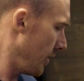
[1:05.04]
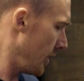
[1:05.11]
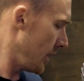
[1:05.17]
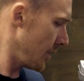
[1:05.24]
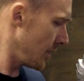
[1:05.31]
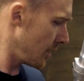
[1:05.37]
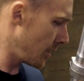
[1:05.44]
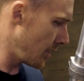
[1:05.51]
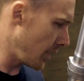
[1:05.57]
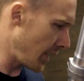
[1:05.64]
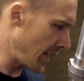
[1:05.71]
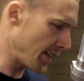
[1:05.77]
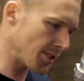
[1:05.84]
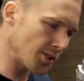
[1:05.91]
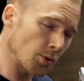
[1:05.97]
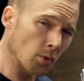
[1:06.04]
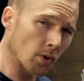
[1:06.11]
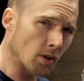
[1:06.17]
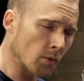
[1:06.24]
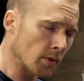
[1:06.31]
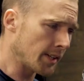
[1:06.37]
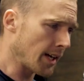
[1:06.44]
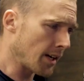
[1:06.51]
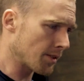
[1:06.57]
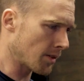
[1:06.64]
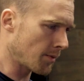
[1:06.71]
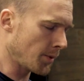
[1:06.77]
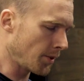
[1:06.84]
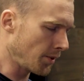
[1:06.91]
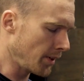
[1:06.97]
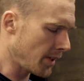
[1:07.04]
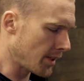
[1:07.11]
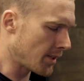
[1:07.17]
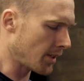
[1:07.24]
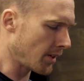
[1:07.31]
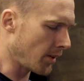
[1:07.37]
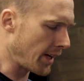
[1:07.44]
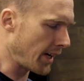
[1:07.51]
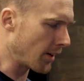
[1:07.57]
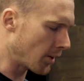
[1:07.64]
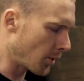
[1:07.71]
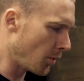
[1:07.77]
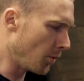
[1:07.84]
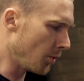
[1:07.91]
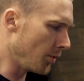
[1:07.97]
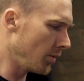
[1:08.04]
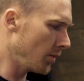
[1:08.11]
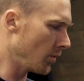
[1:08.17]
This S2R 1000 motor, it's an air-cooled